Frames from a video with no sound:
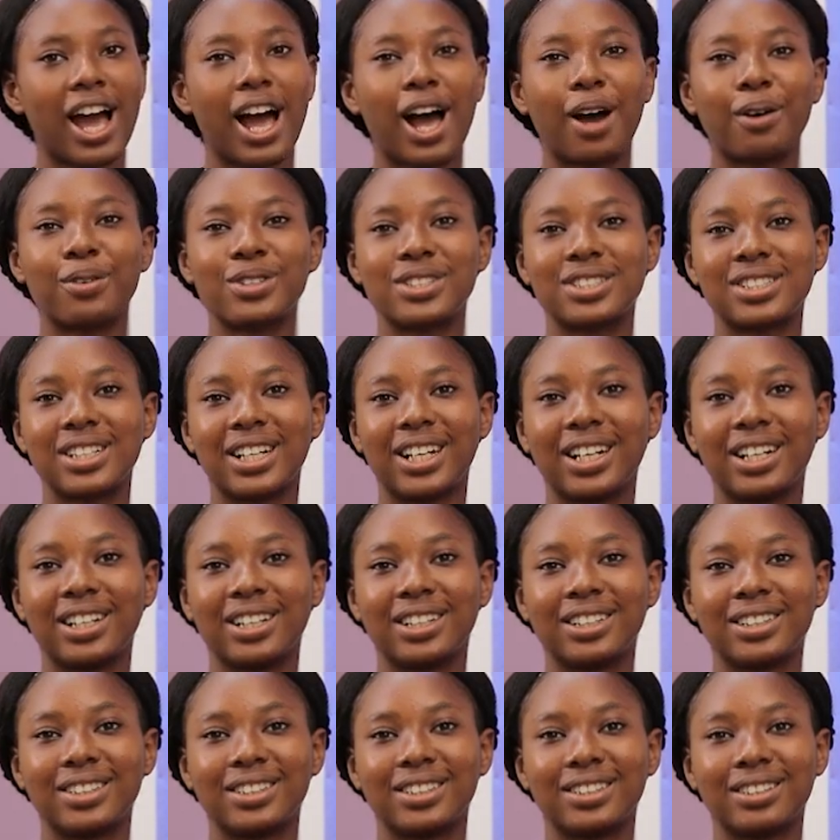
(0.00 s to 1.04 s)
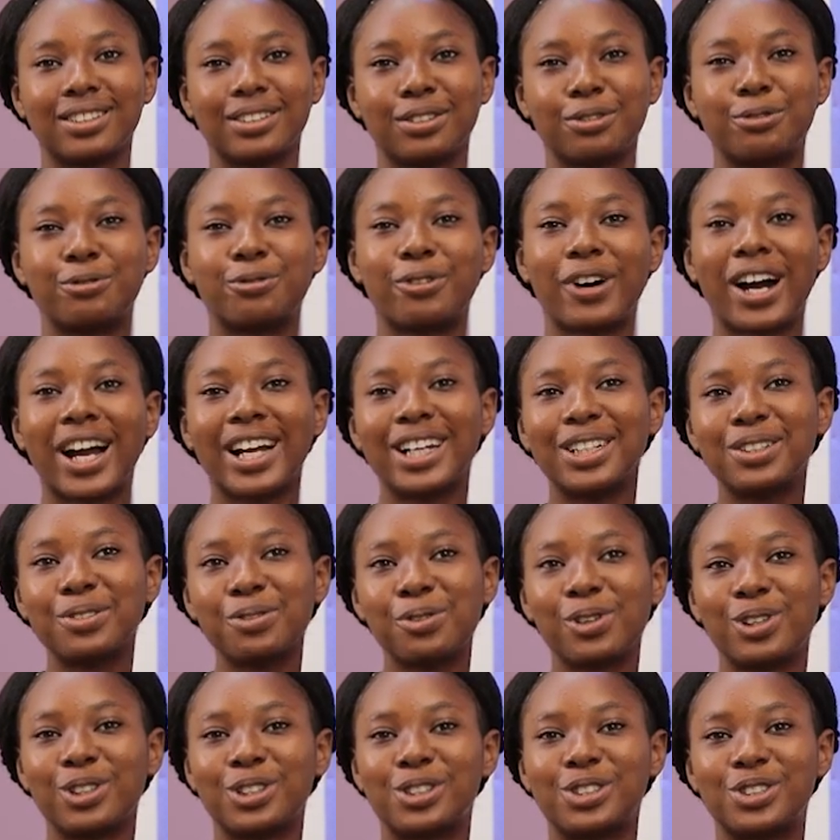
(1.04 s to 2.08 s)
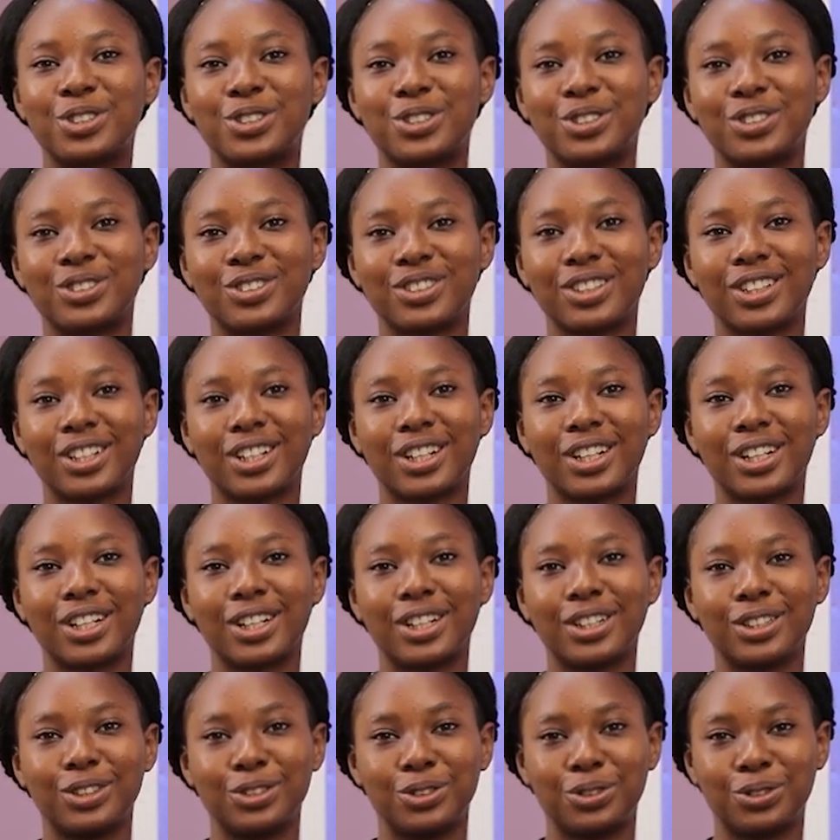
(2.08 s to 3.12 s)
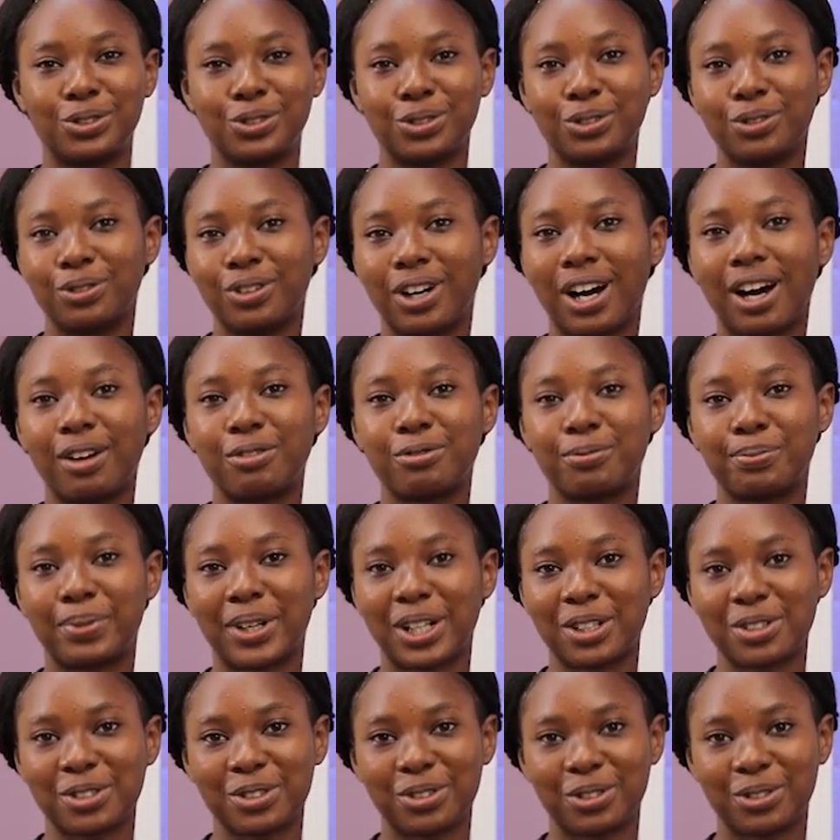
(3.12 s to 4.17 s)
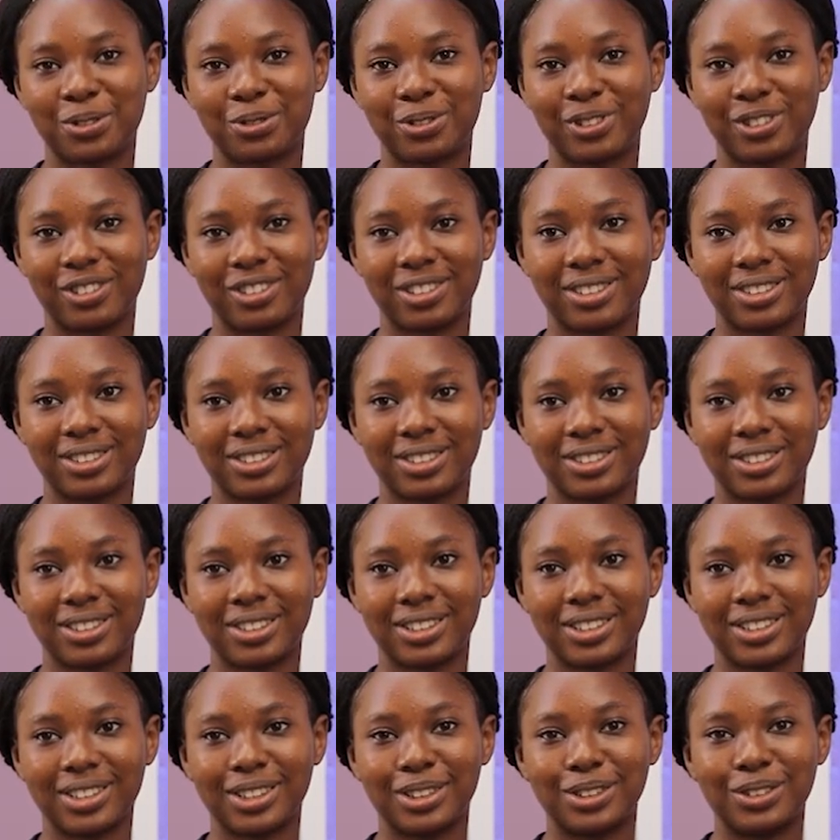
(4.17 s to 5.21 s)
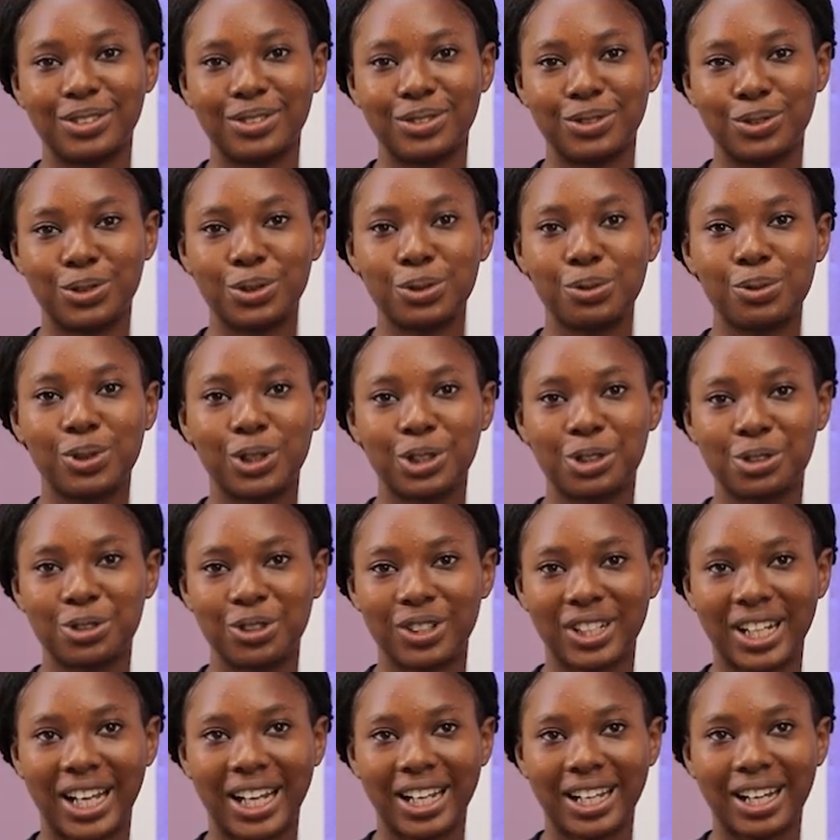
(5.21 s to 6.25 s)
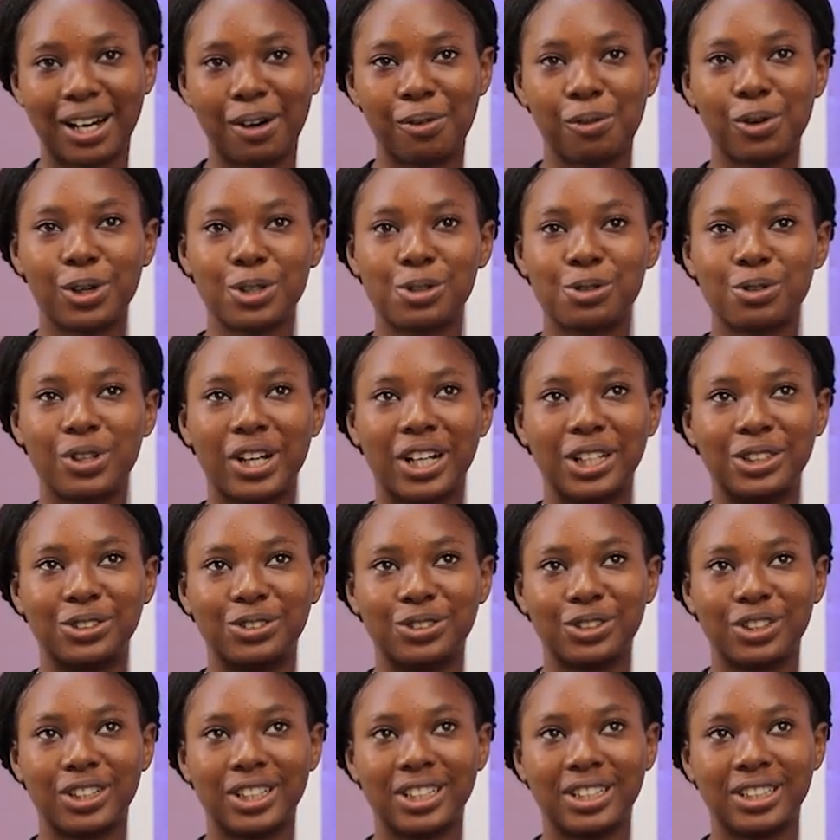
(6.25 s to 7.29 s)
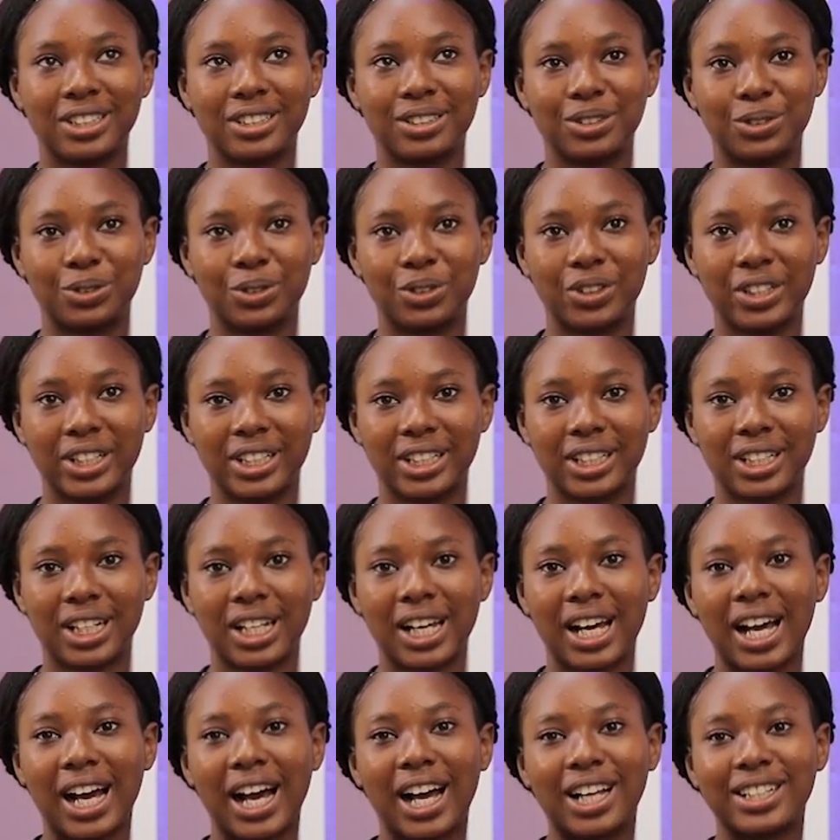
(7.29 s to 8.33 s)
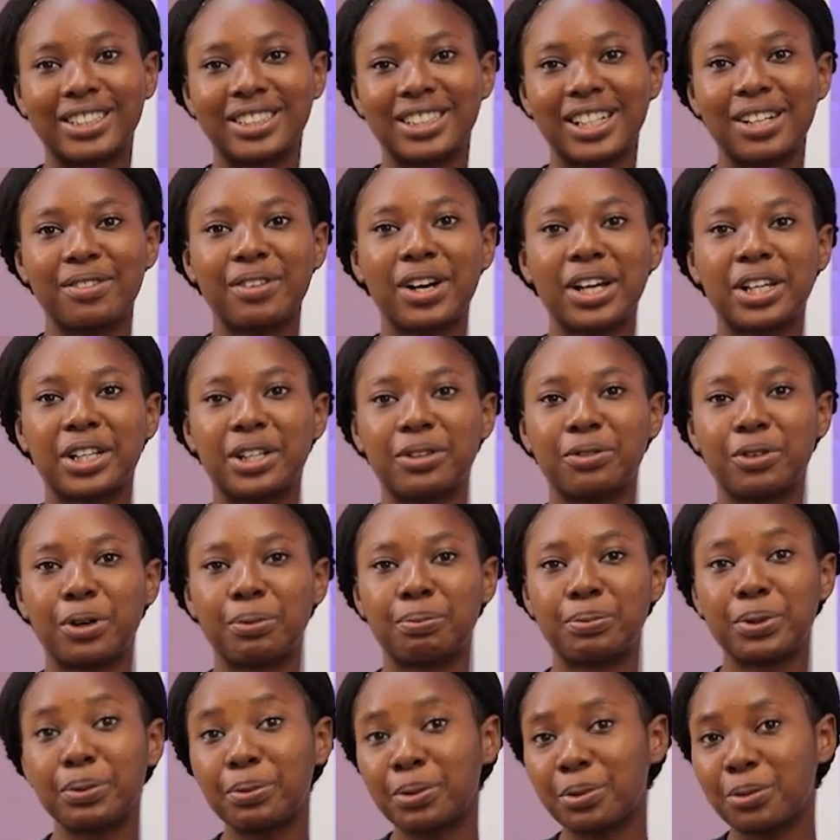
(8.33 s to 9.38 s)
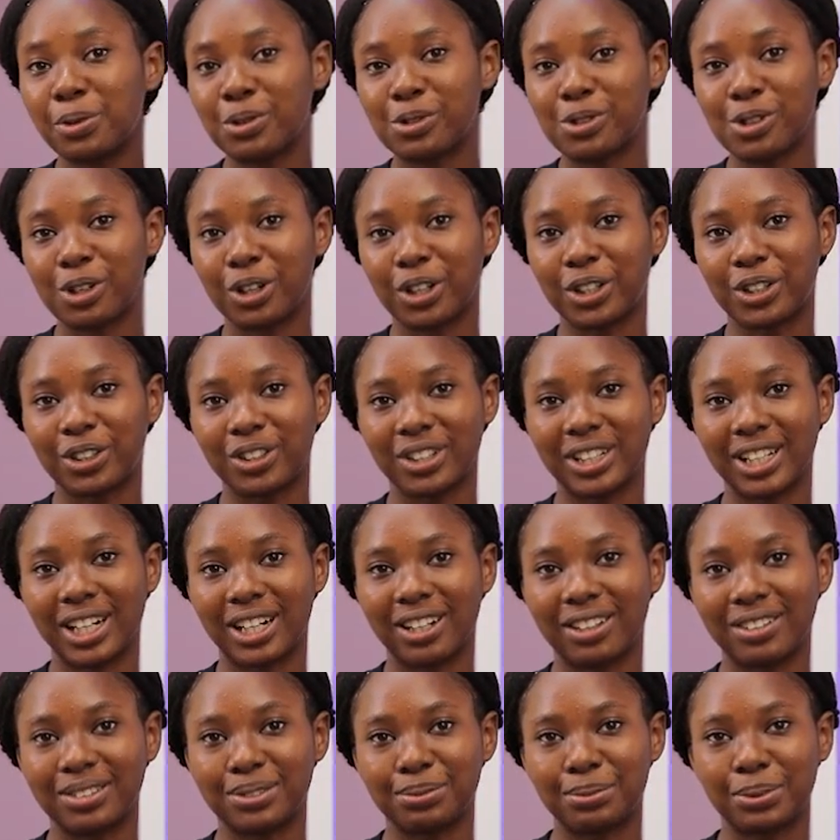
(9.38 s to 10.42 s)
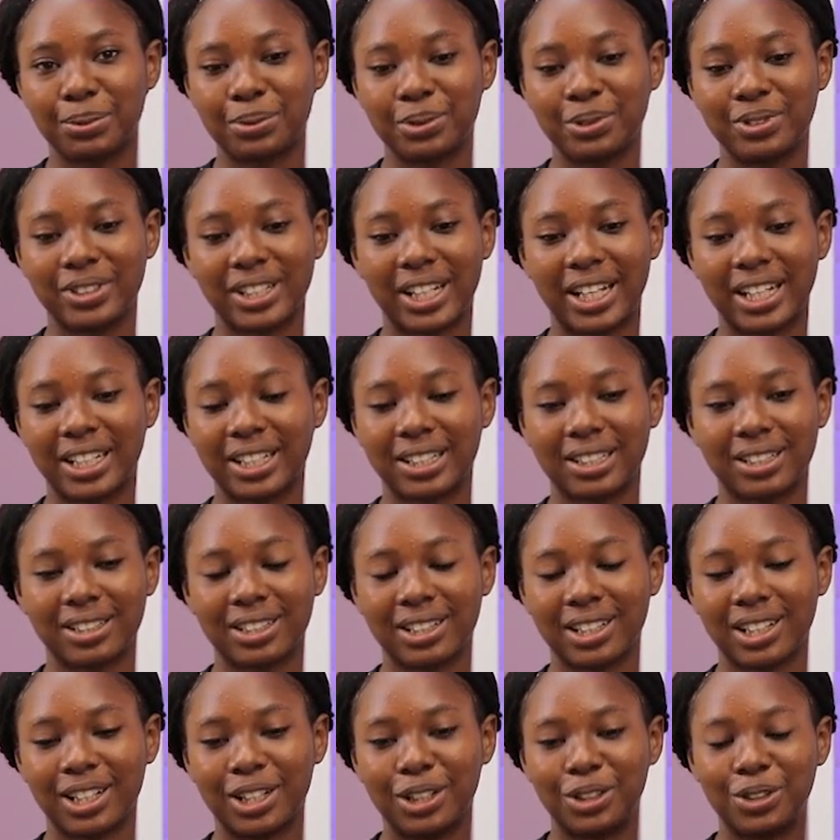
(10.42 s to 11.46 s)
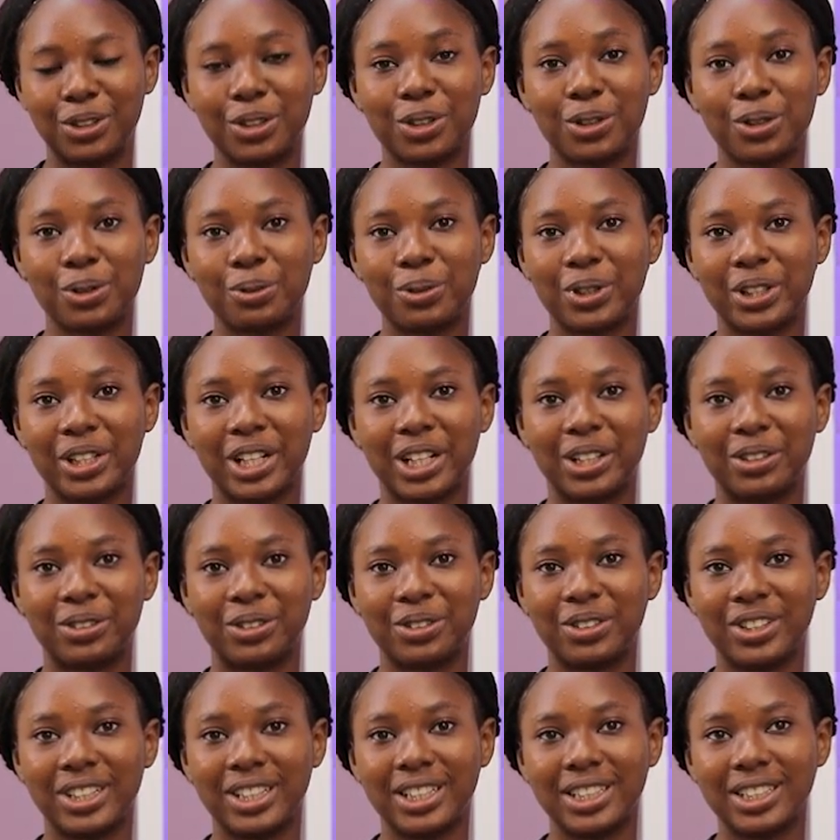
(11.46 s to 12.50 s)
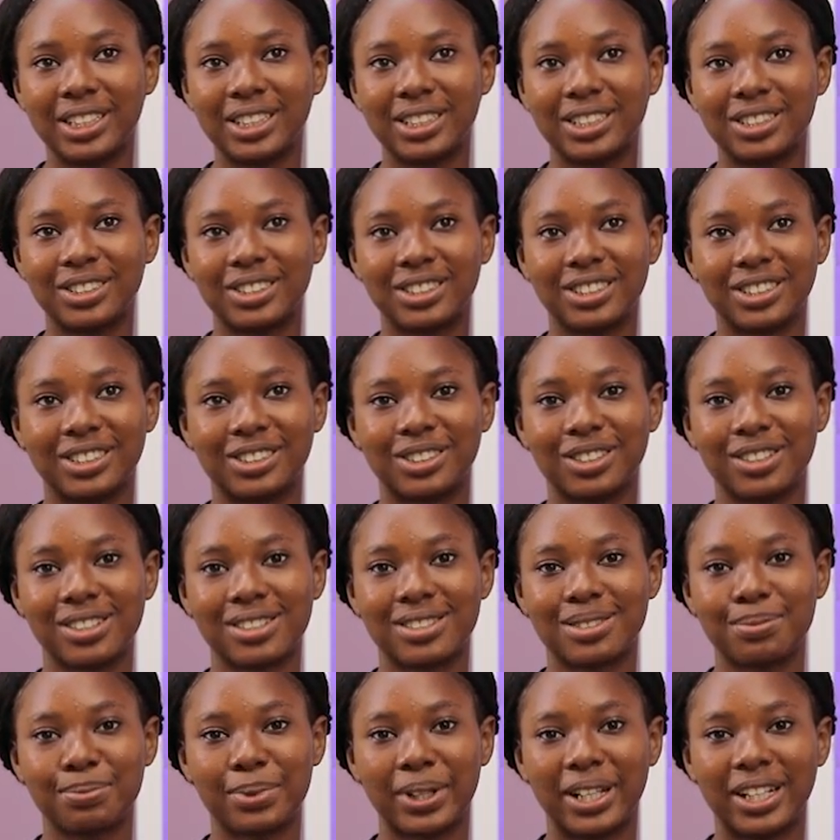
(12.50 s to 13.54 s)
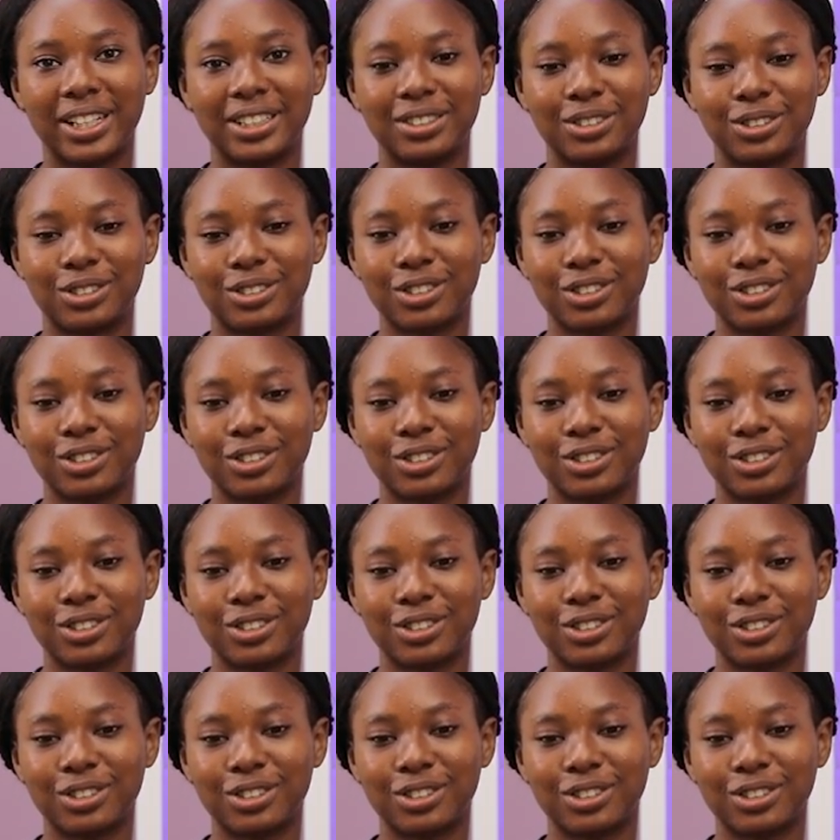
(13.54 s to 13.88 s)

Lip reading: I would say, find what you have passion for, do what you like and what you enjoy doing, and never give up. People will talk you down, people will like, you don't know what you're doing, you're just playing.